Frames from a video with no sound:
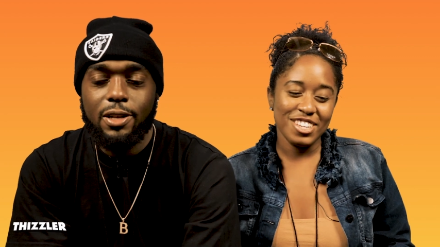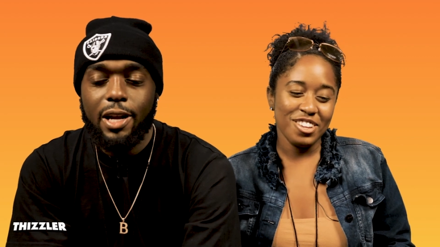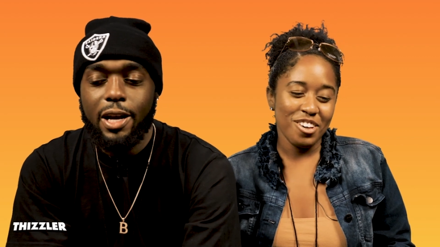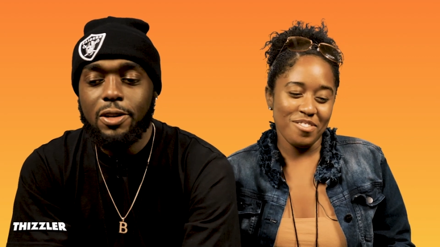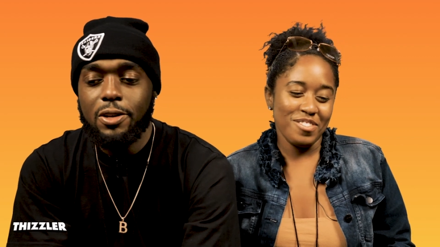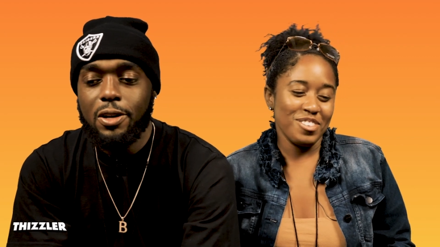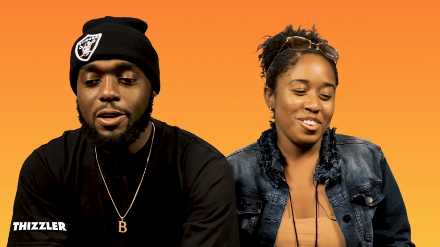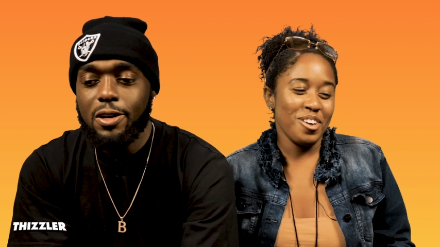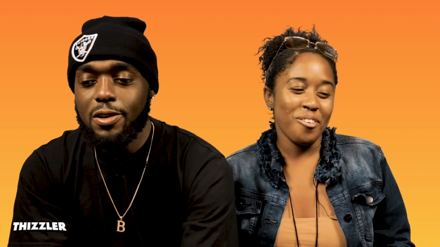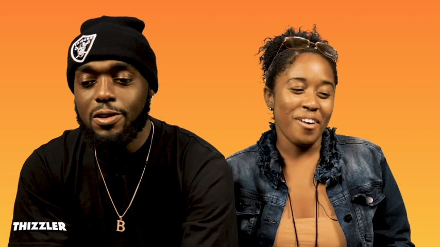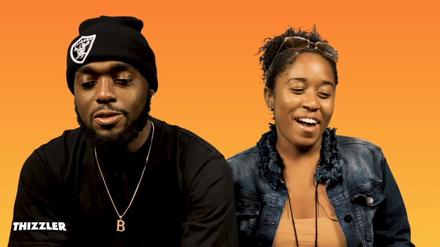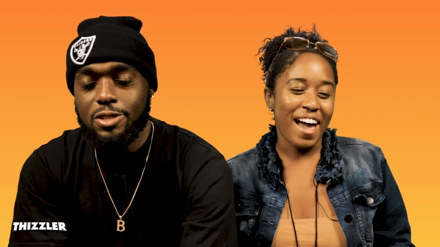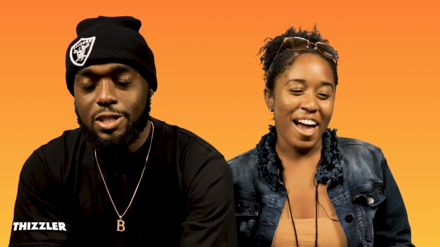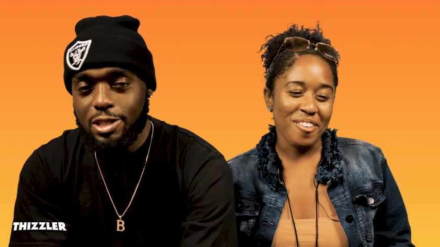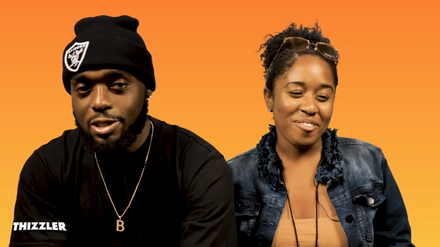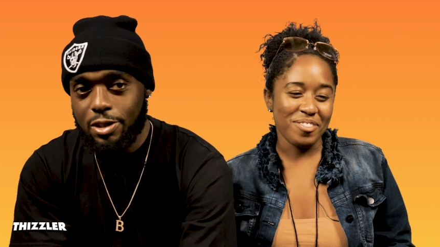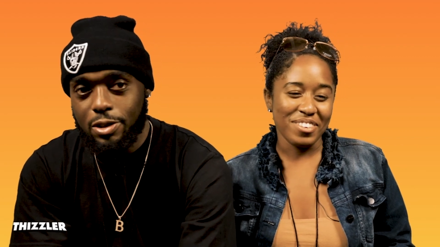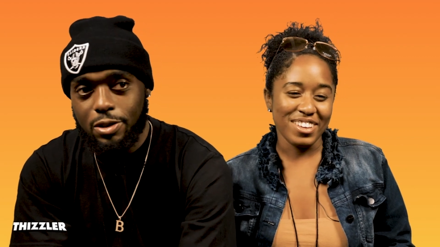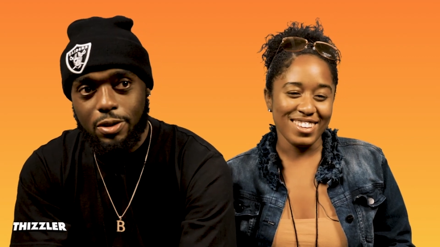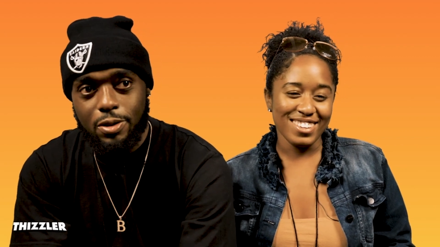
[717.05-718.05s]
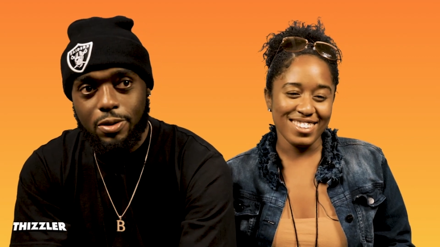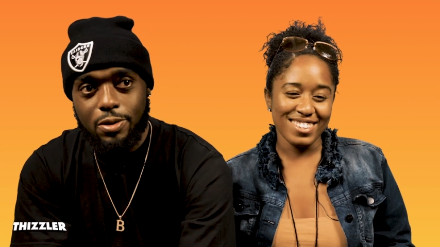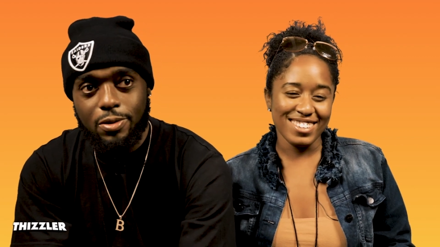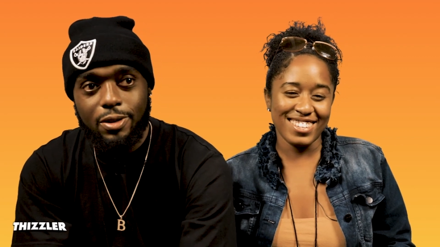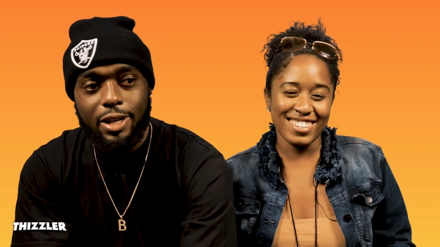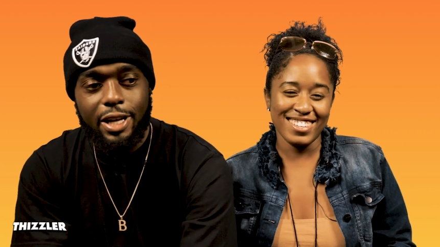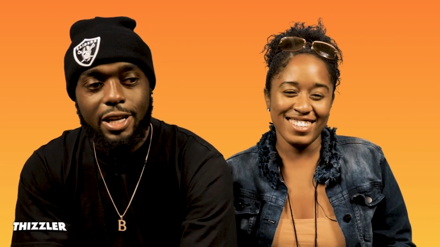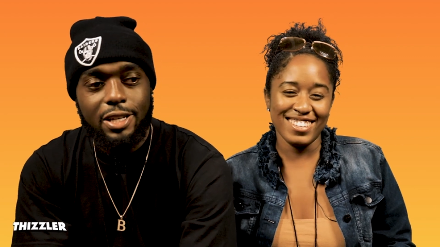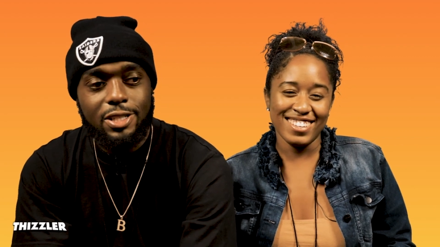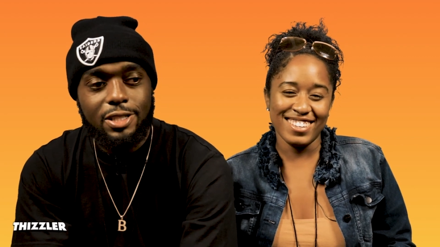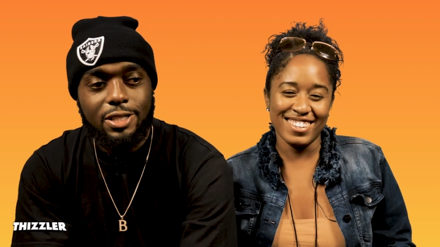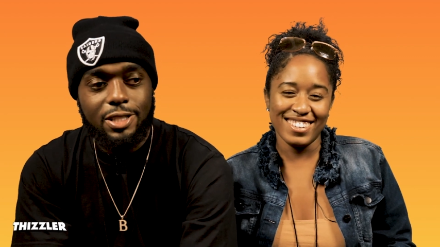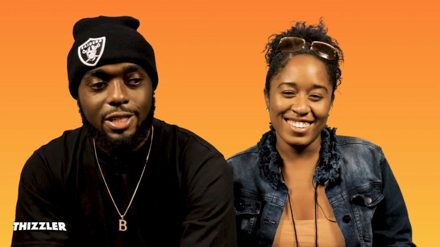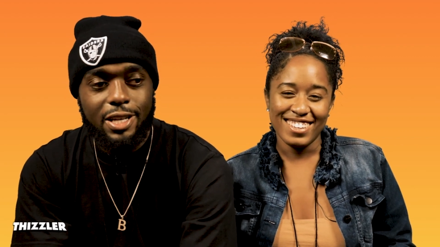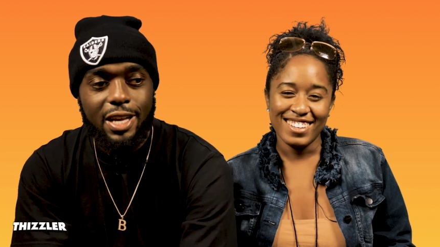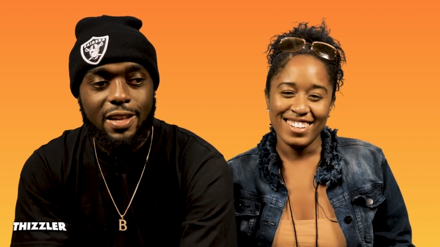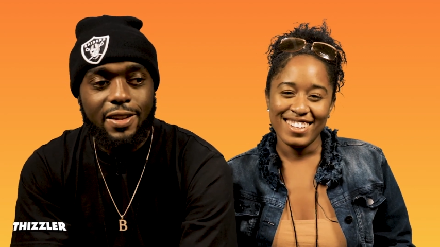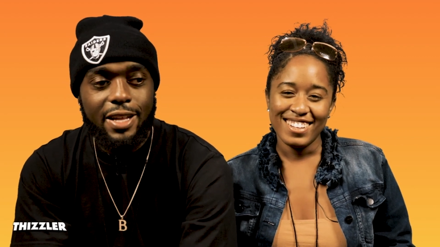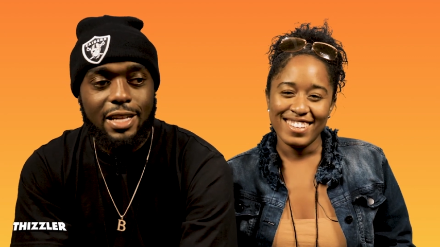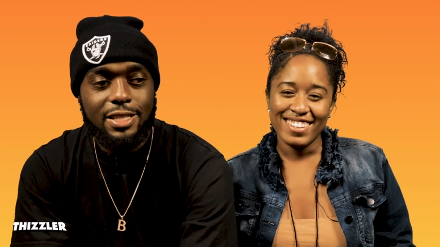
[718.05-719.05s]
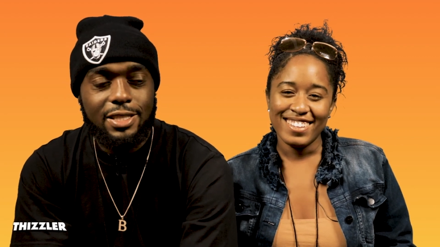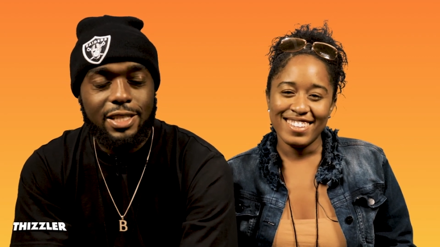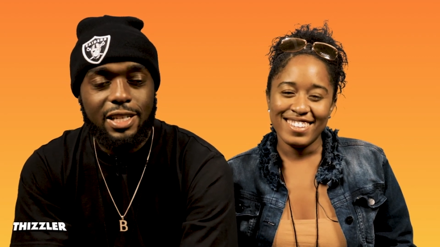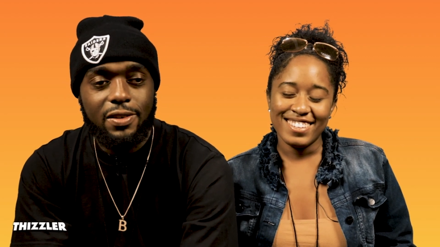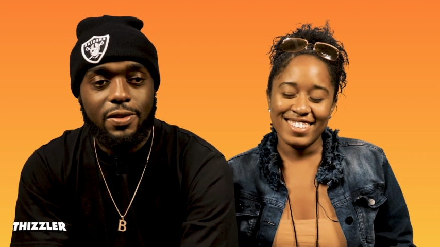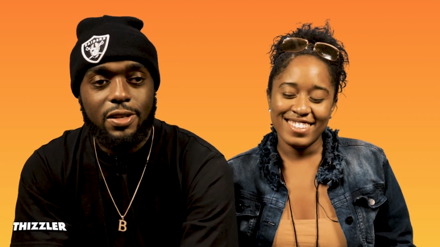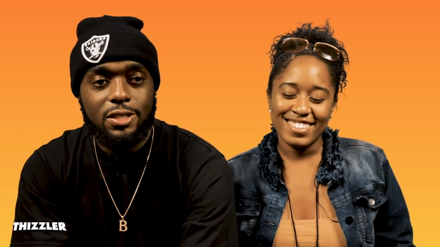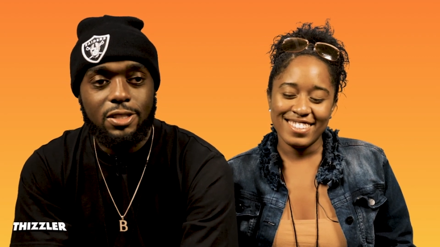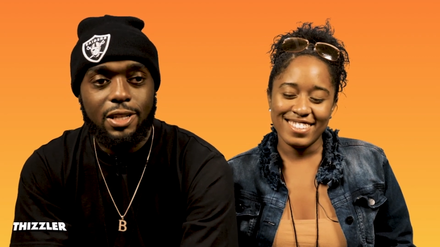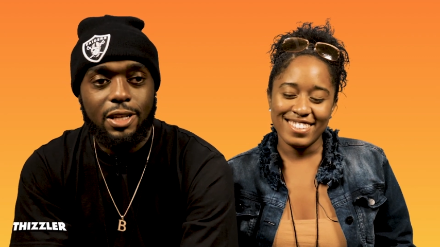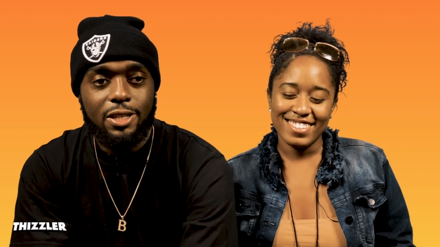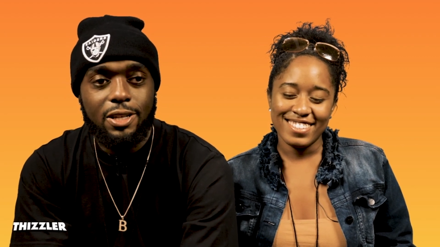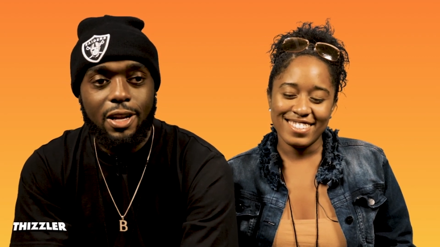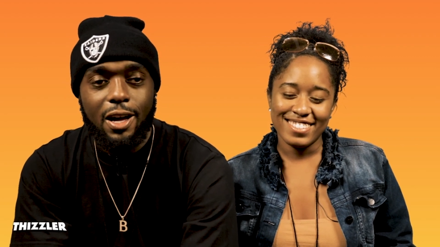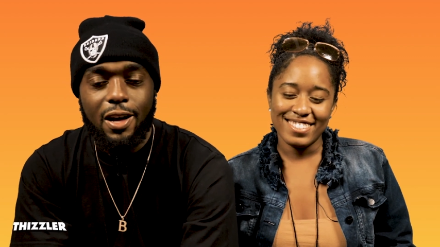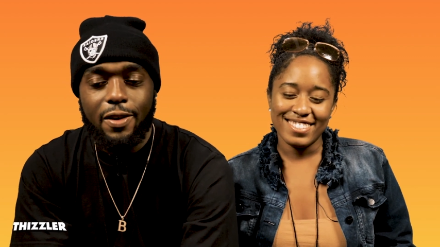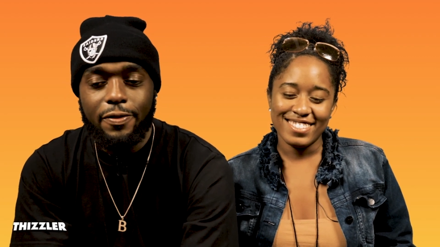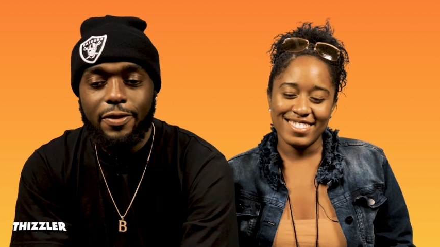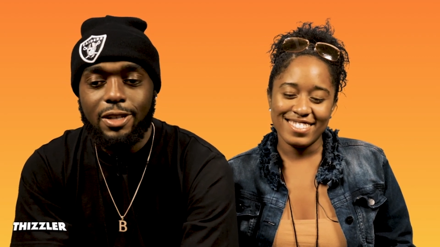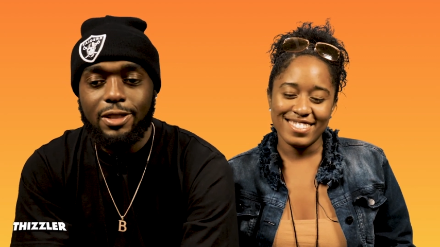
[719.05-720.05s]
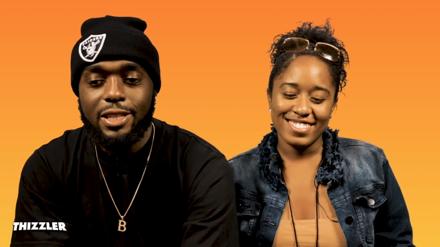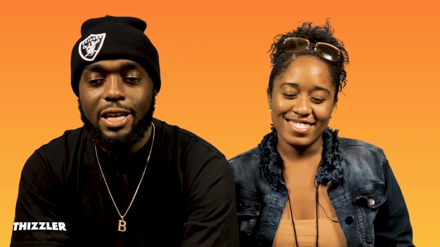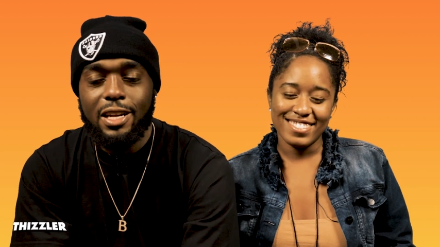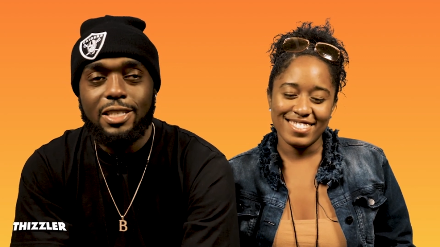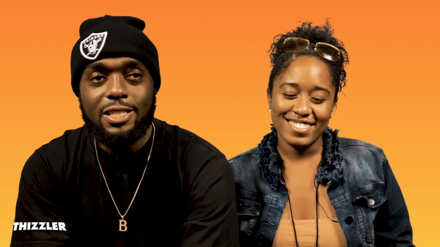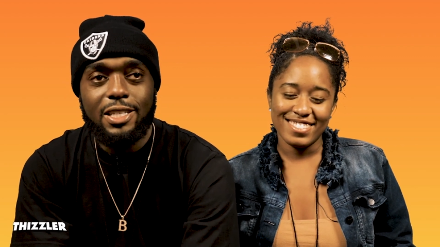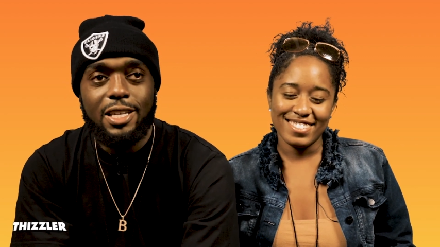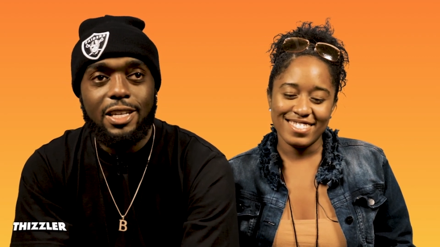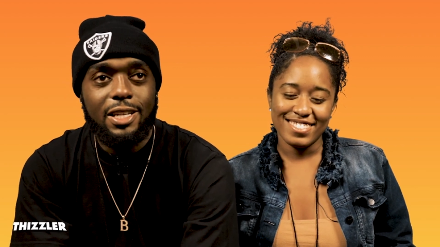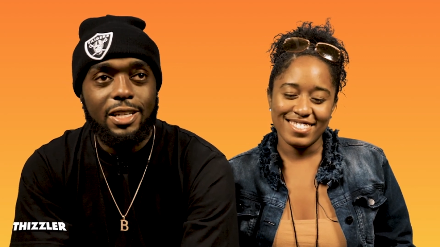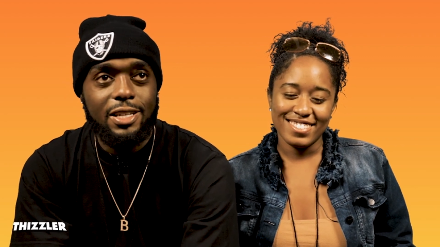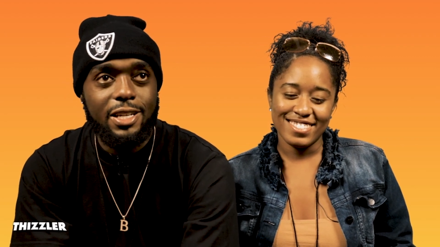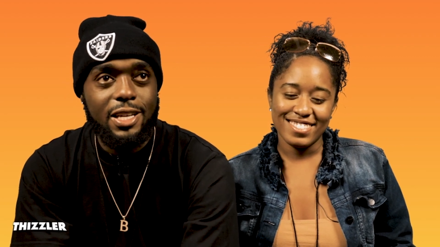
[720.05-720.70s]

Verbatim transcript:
Speaker 1: she like no, just cool. Like, just ain't that serious. She's like, no, fuck that is it.